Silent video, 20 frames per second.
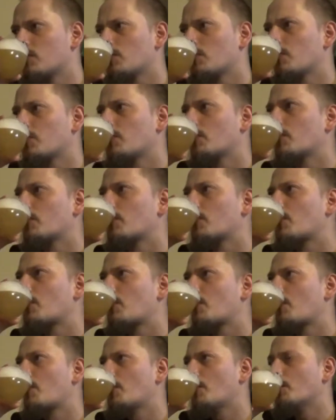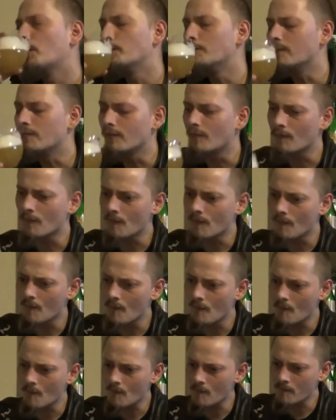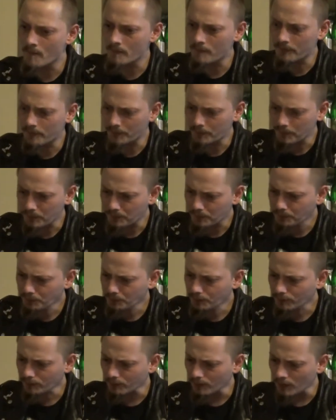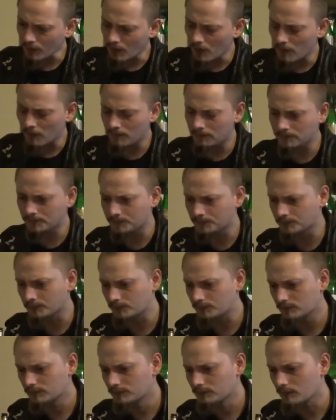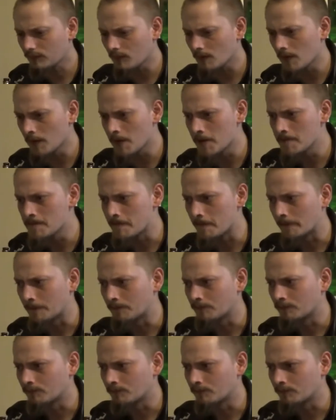Nothing is said.